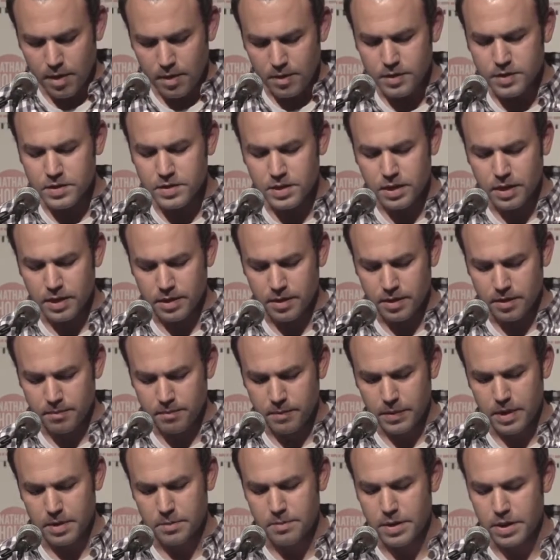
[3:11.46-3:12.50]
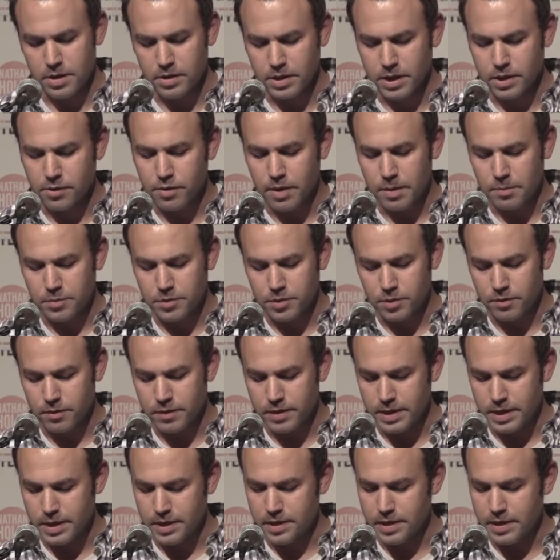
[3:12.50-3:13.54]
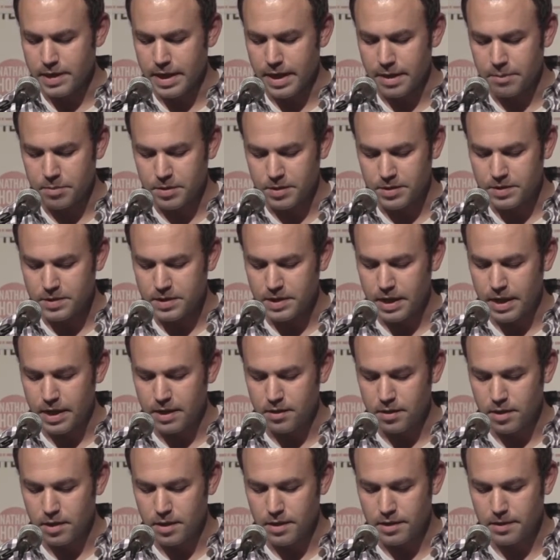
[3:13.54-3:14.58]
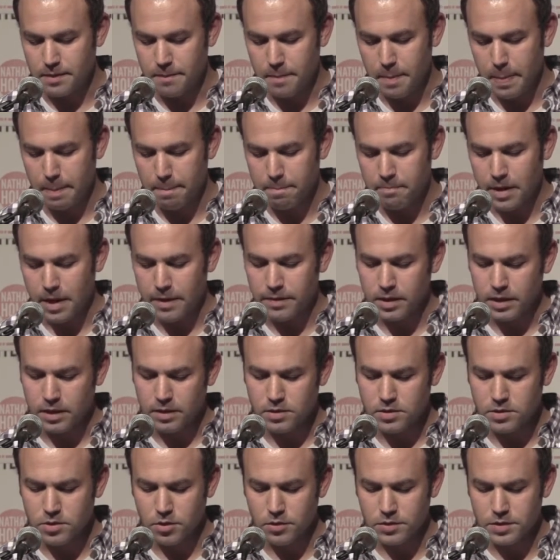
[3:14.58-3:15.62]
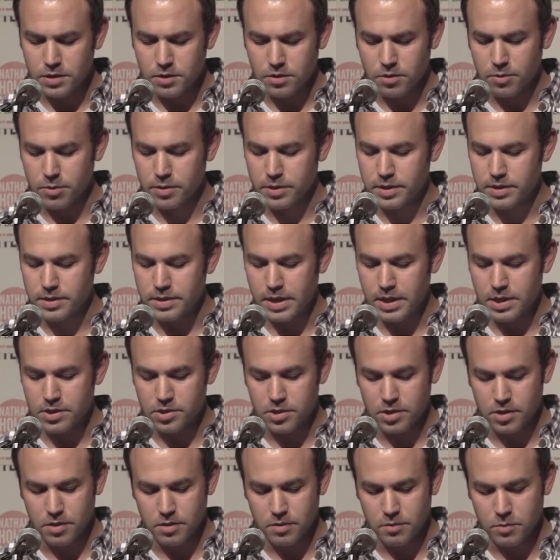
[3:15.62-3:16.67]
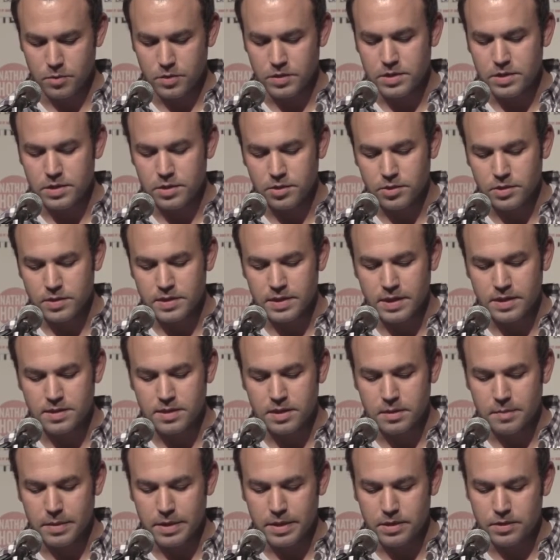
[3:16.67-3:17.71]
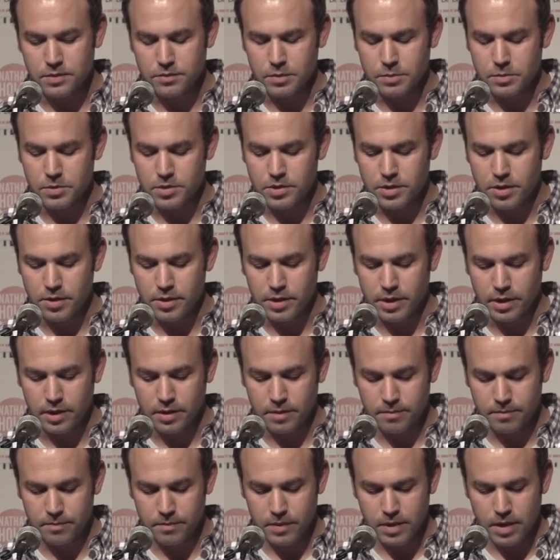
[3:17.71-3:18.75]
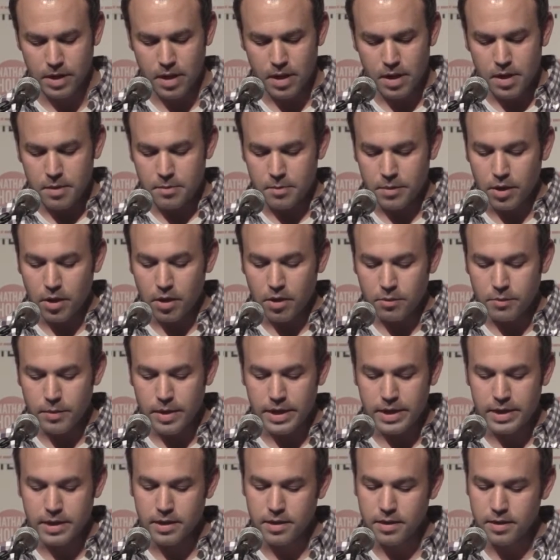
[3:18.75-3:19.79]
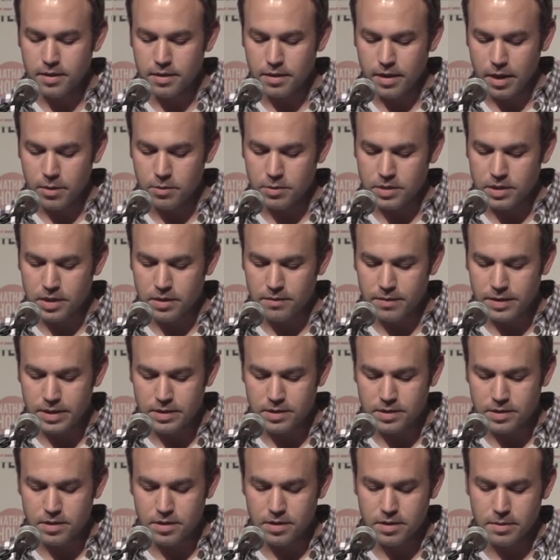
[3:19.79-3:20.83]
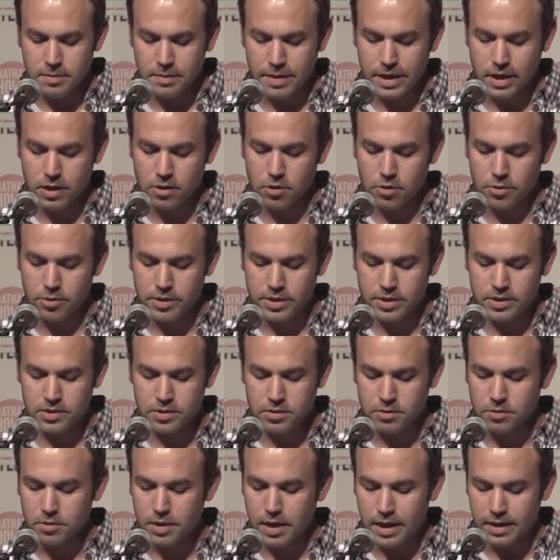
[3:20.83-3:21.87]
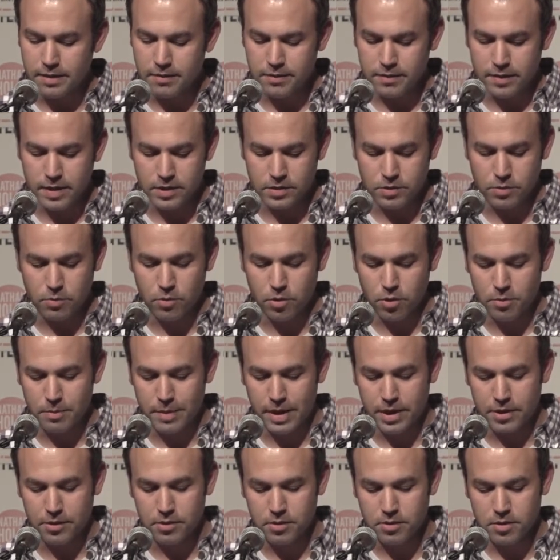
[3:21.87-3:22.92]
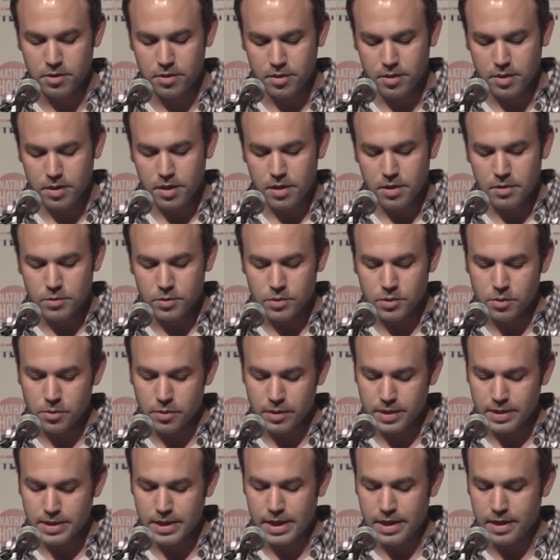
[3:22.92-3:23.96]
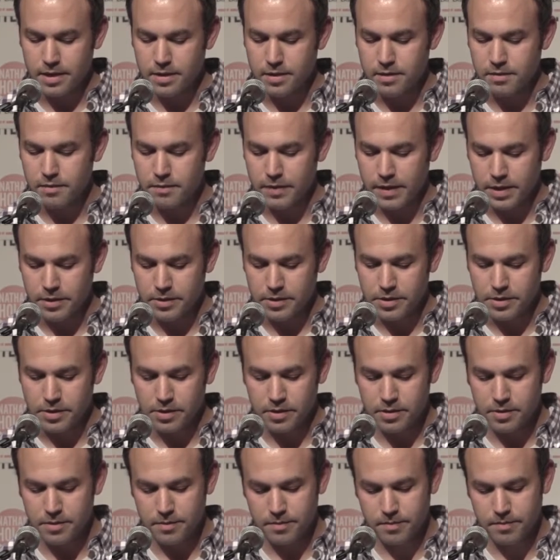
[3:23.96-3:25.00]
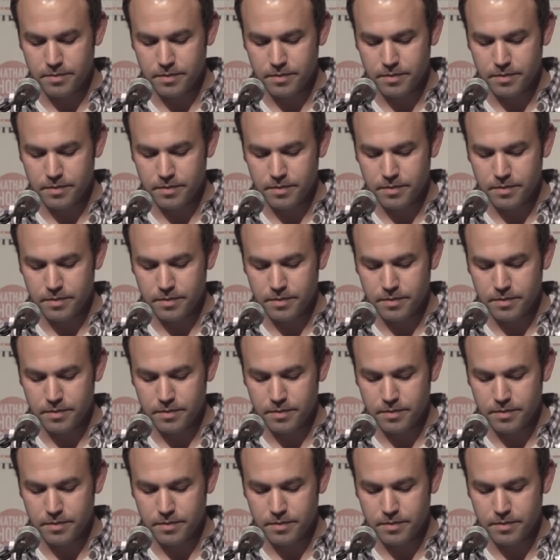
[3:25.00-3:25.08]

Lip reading: The sun had barely crept over the Indianapolis skyline, and the consultant orientation was still 60 minutes from starting. But already, I was convinced that my glorious new life as a role model was going to end in failure.